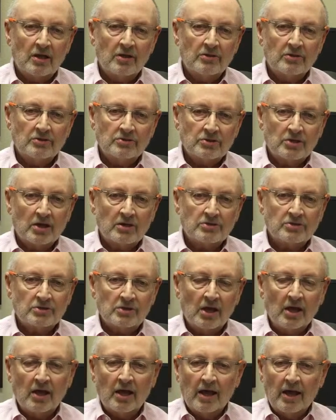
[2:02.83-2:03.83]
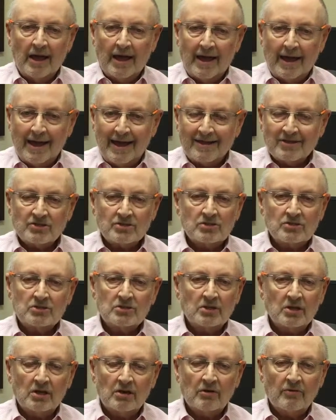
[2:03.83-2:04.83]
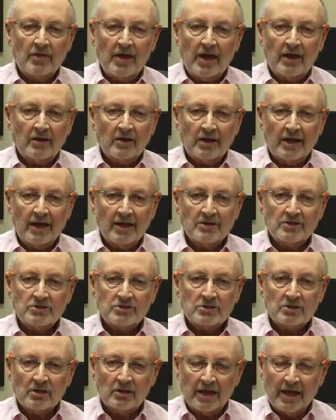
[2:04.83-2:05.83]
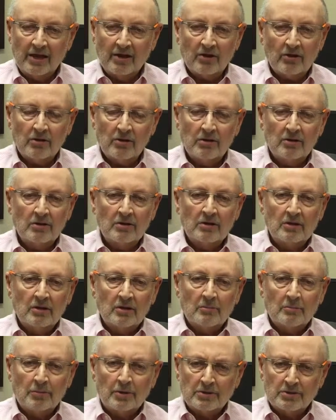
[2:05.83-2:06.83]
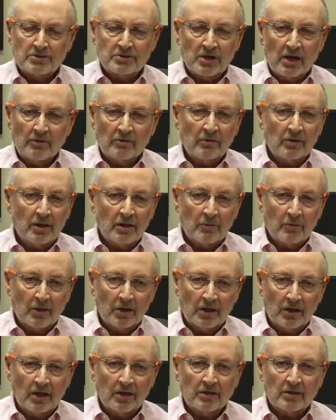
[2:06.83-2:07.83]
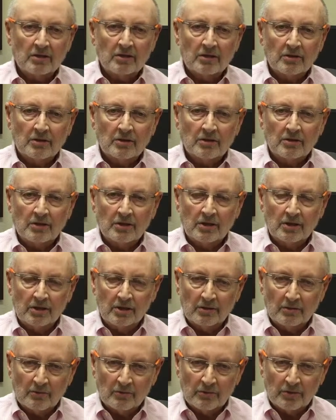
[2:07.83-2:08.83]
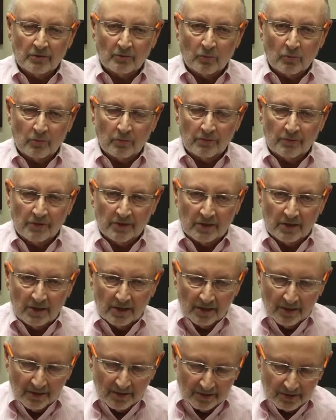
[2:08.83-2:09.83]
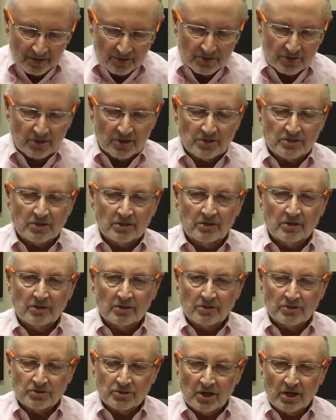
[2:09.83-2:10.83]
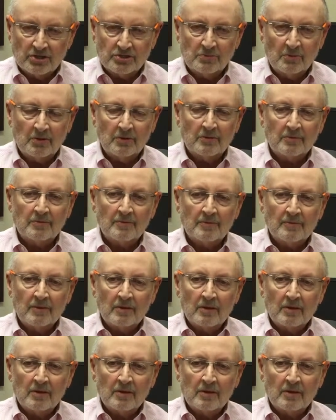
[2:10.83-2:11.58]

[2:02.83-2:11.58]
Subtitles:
and the judge asks to hear that case later. But generally, we get the decision, the judgment.